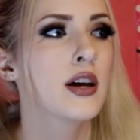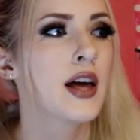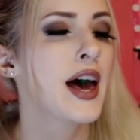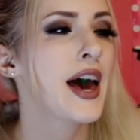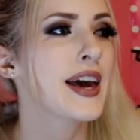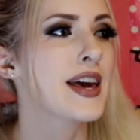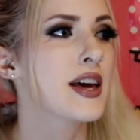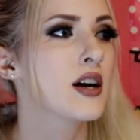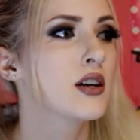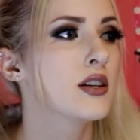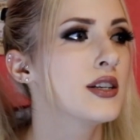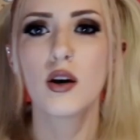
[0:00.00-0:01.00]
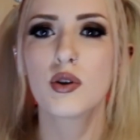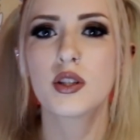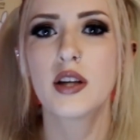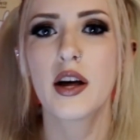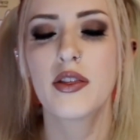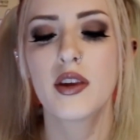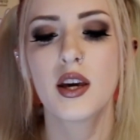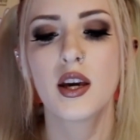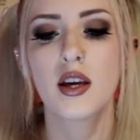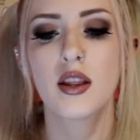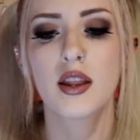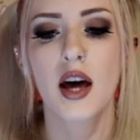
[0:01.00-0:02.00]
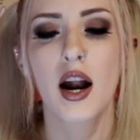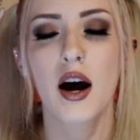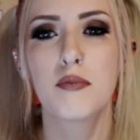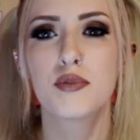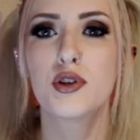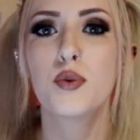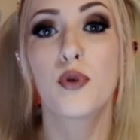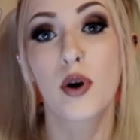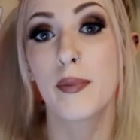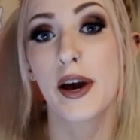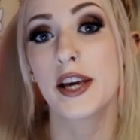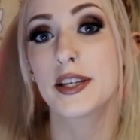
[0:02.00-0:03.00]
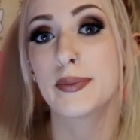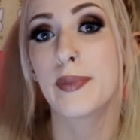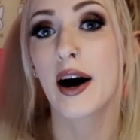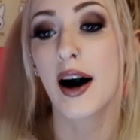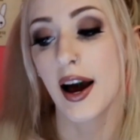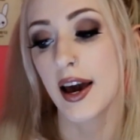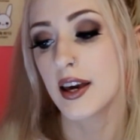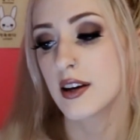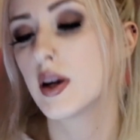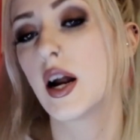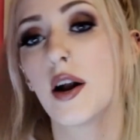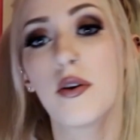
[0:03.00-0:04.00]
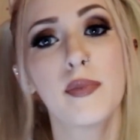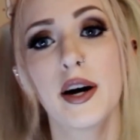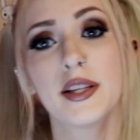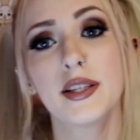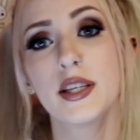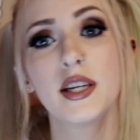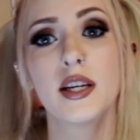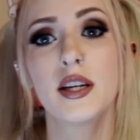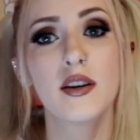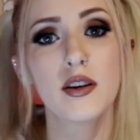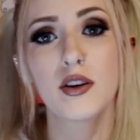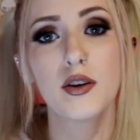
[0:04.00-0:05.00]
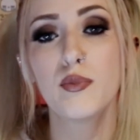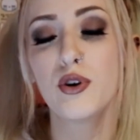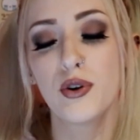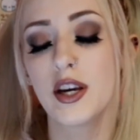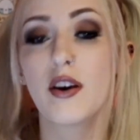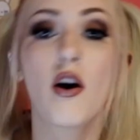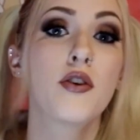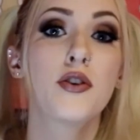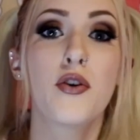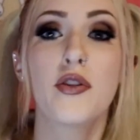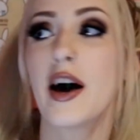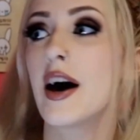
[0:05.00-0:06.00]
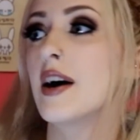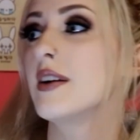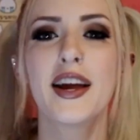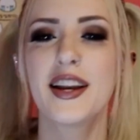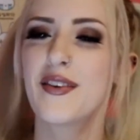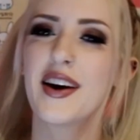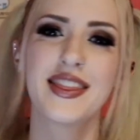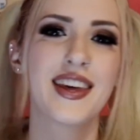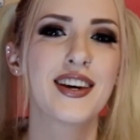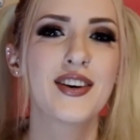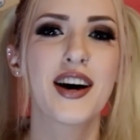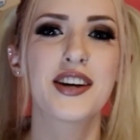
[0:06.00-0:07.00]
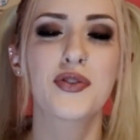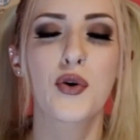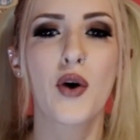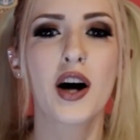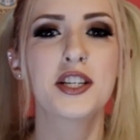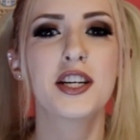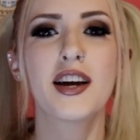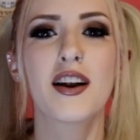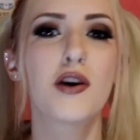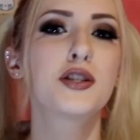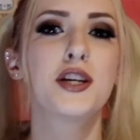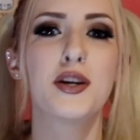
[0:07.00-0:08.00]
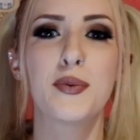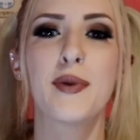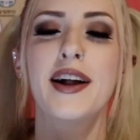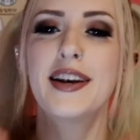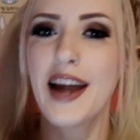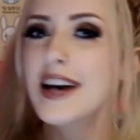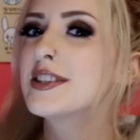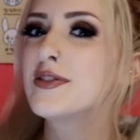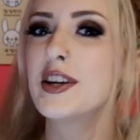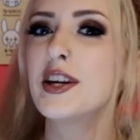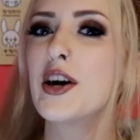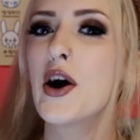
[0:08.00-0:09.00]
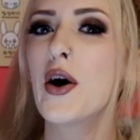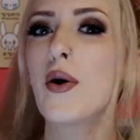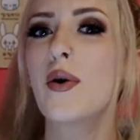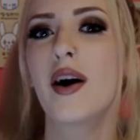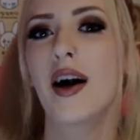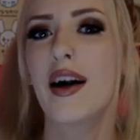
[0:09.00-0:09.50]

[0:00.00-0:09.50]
Hey, it was nothing that I'm super amazed by, but I don't mind seeing a good booty, y'all know that. Anyway, thank you guys for watching, and I'll see you in my next video.